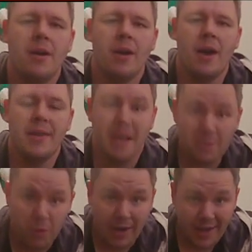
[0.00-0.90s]
And that's
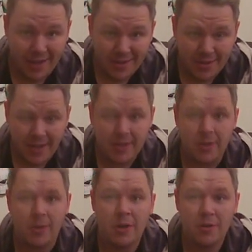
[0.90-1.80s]
what I got today.
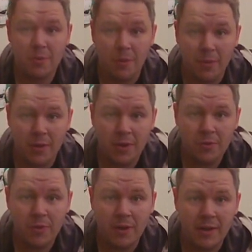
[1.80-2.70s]
So here's
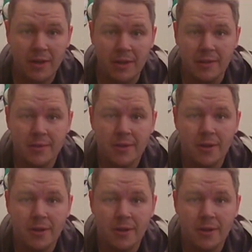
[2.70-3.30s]
what it is.